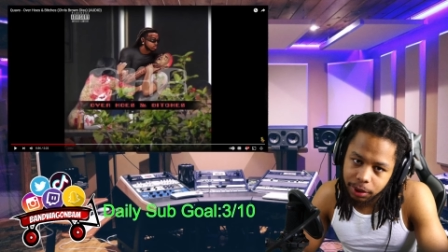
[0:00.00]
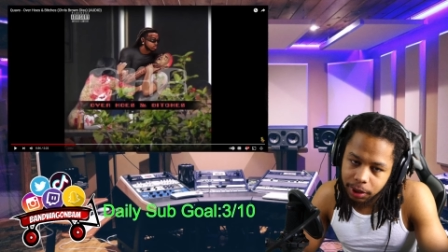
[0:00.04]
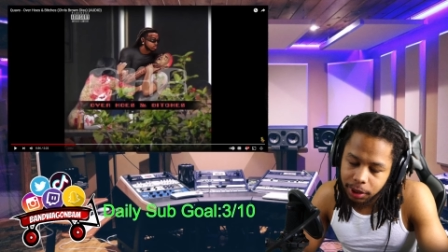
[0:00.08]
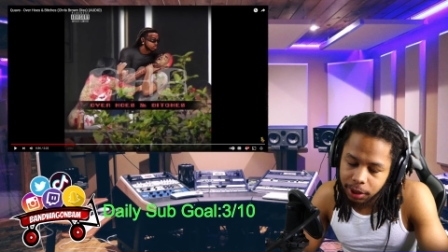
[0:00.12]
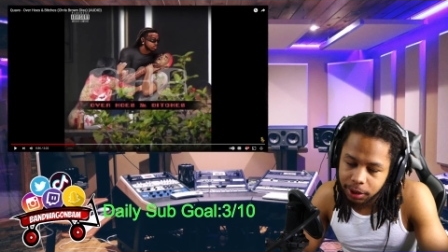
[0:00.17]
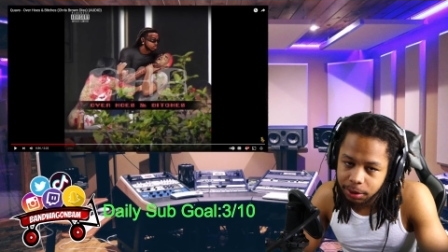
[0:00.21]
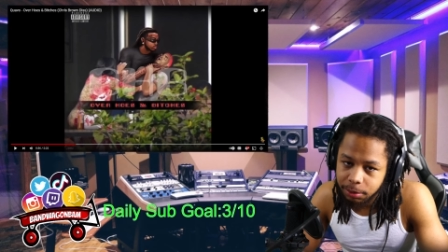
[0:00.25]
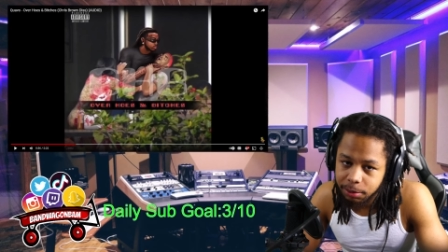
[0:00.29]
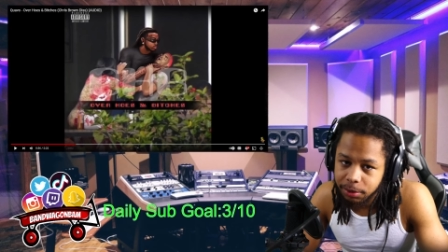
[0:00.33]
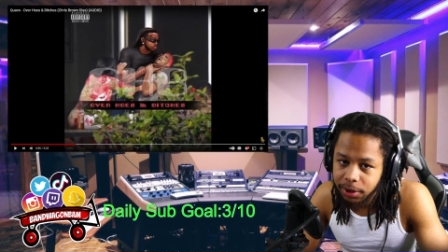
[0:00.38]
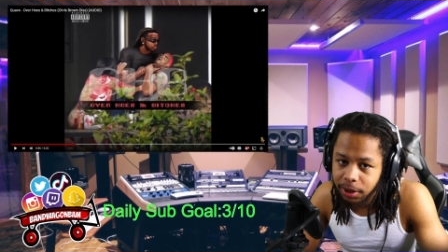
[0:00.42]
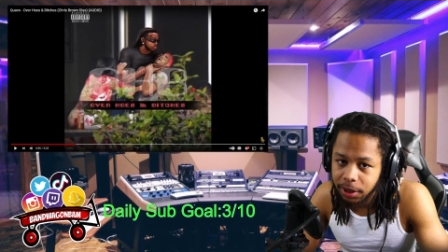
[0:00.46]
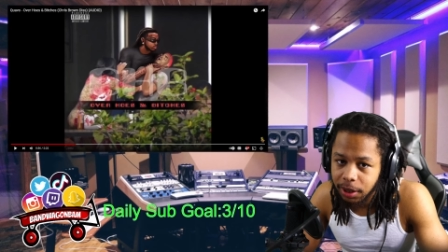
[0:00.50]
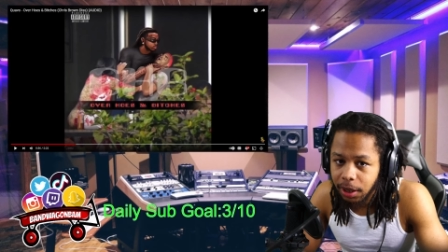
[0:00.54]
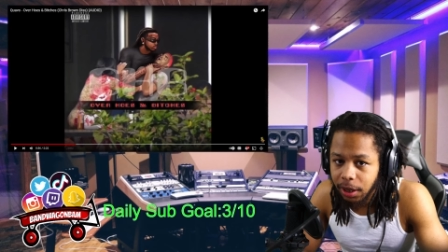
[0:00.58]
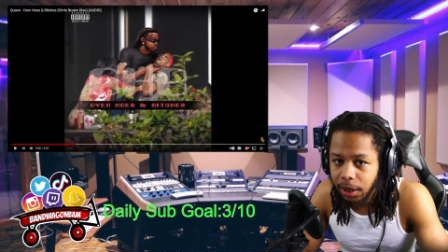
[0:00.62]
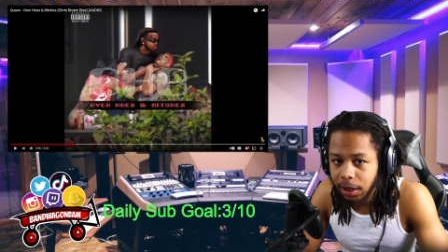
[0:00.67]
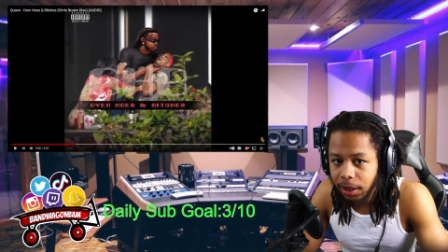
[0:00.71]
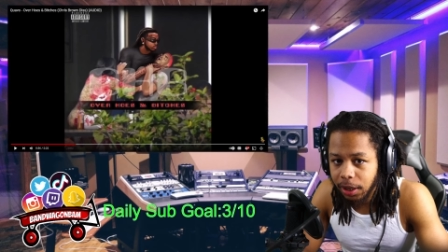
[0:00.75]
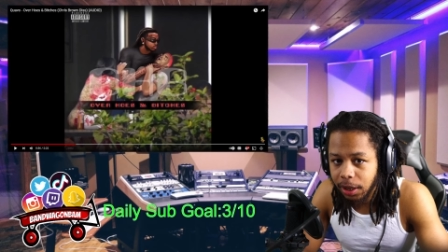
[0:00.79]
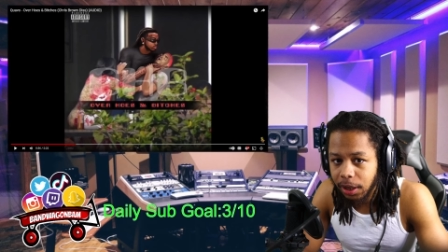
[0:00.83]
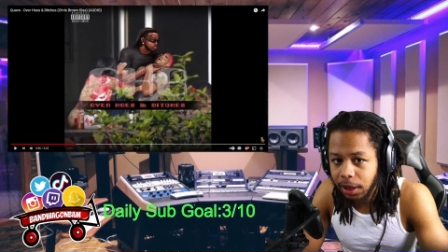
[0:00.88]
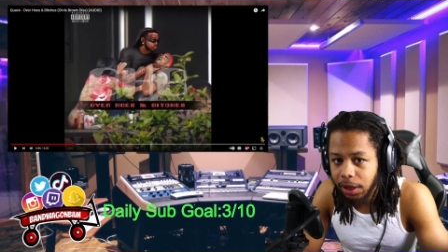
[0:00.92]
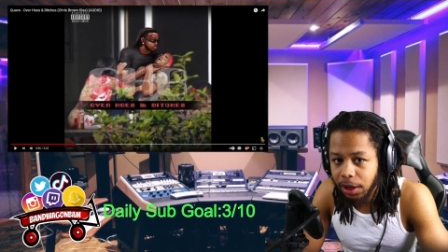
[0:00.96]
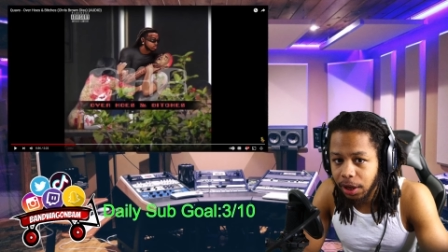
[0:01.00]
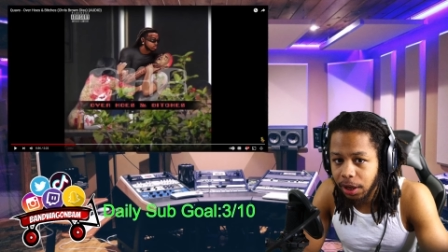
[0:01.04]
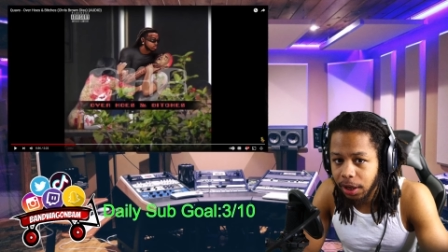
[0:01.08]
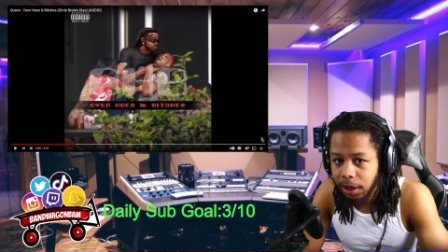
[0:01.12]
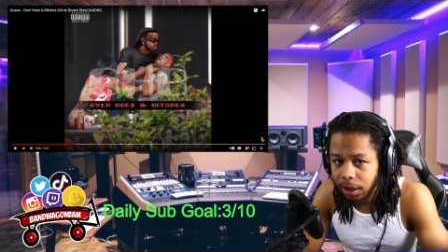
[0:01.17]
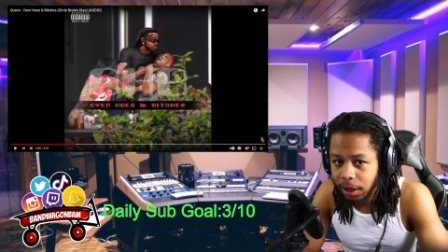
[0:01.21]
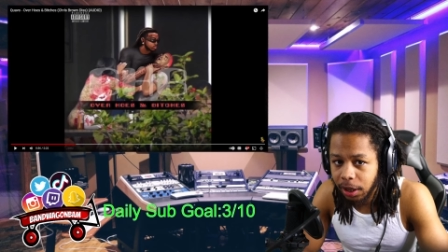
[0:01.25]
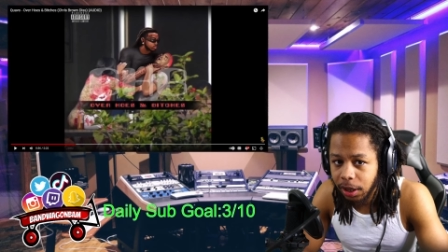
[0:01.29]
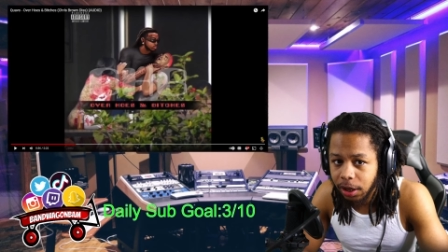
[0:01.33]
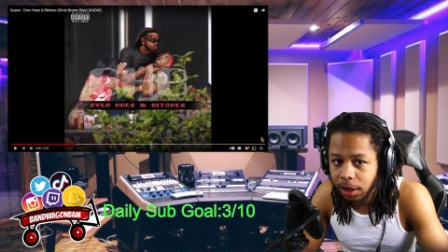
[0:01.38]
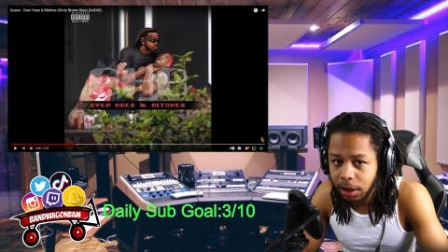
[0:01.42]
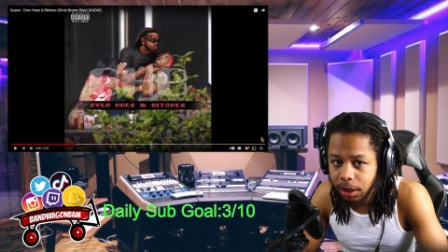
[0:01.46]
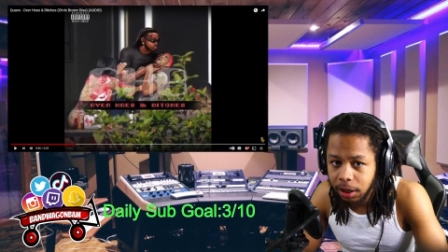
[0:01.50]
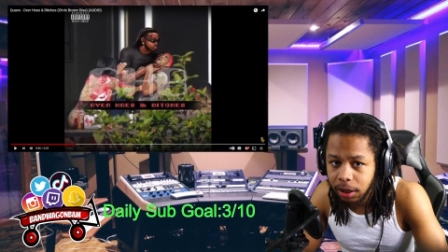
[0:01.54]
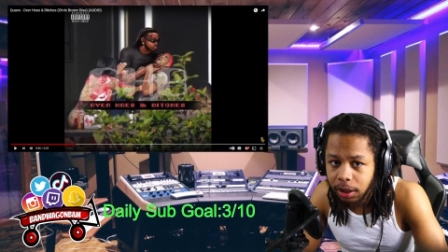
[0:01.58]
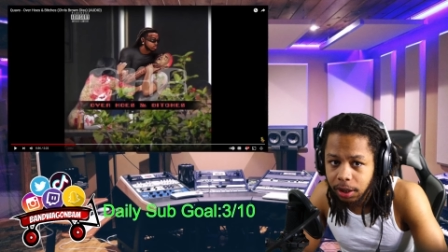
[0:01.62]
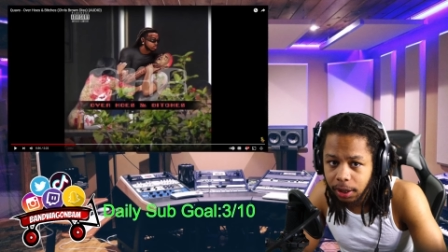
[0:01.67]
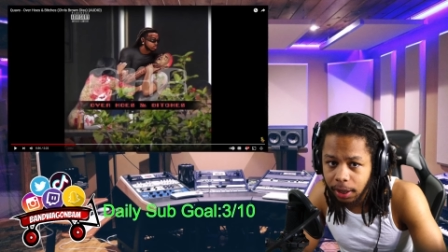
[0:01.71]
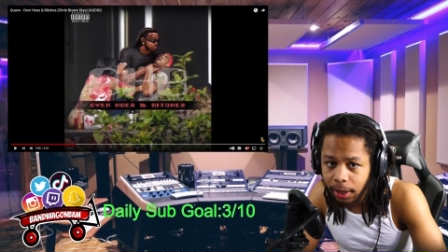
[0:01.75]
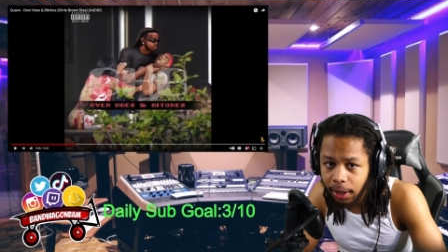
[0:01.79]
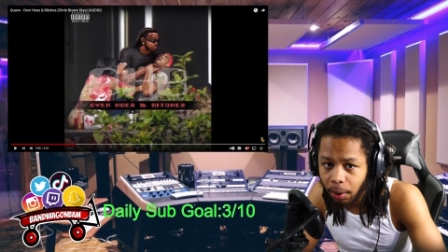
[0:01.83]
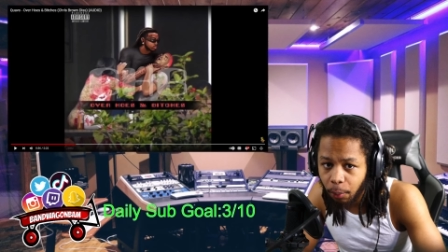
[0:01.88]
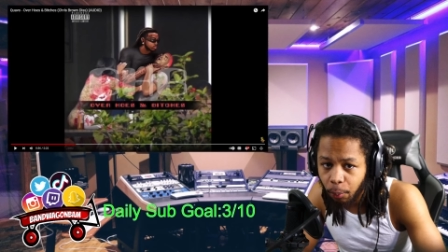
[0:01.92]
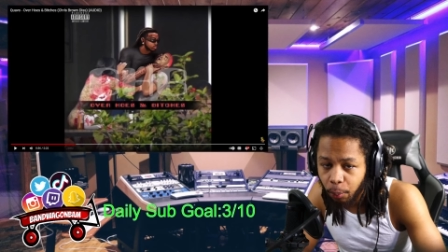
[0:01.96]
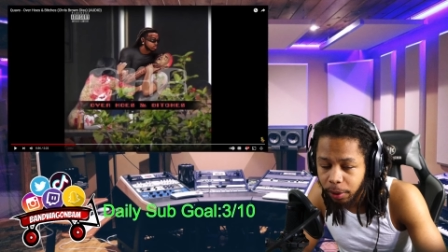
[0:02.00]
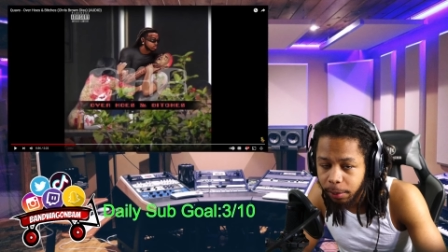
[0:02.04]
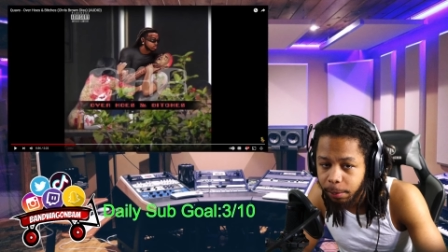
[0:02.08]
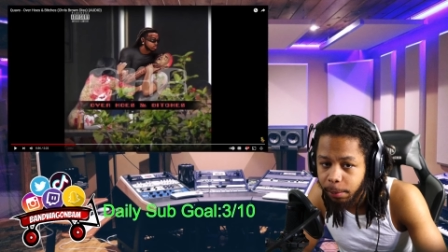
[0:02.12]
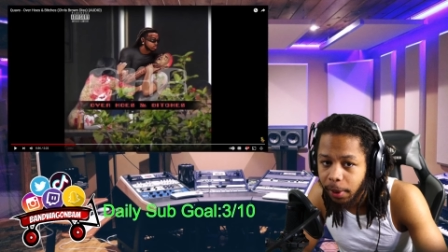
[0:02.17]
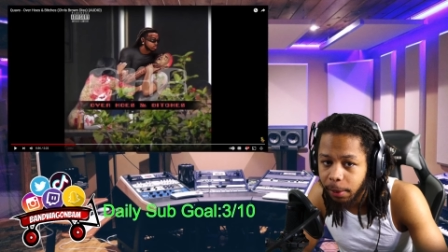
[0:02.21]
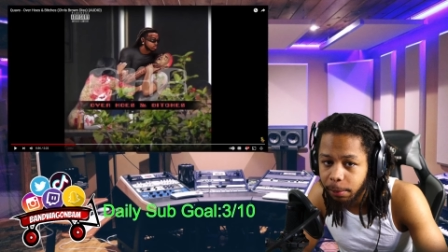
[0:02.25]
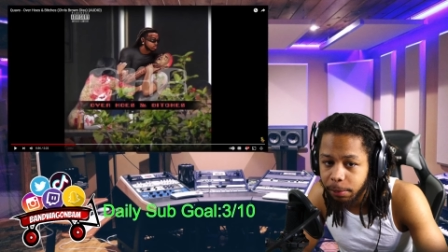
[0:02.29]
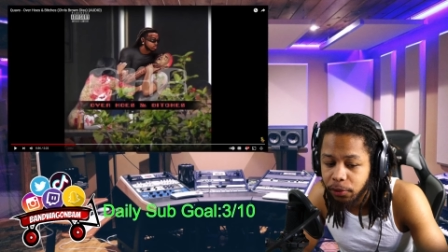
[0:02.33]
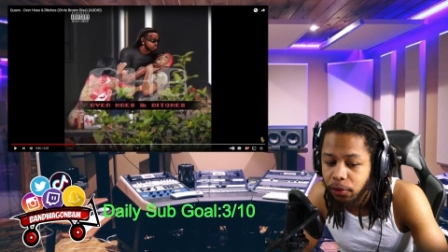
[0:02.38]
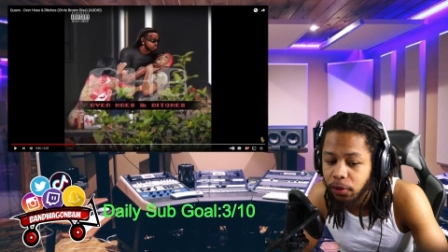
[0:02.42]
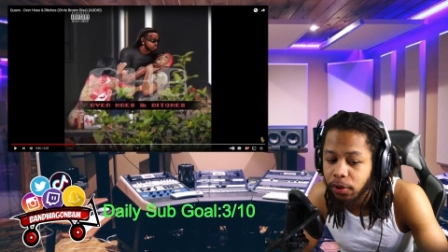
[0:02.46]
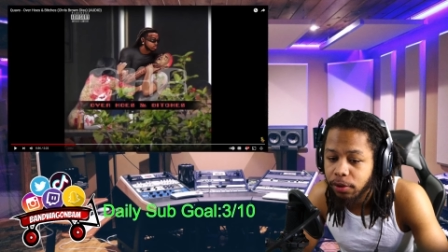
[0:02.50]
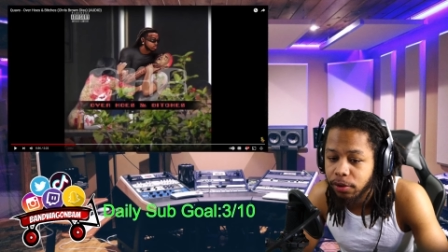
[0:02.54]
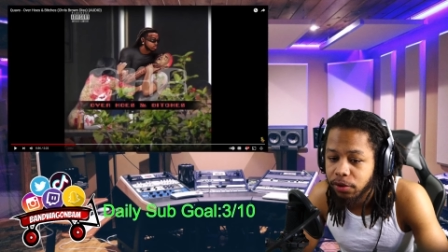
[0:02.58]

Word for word: That's what I'm saying. Like he he he can win by doing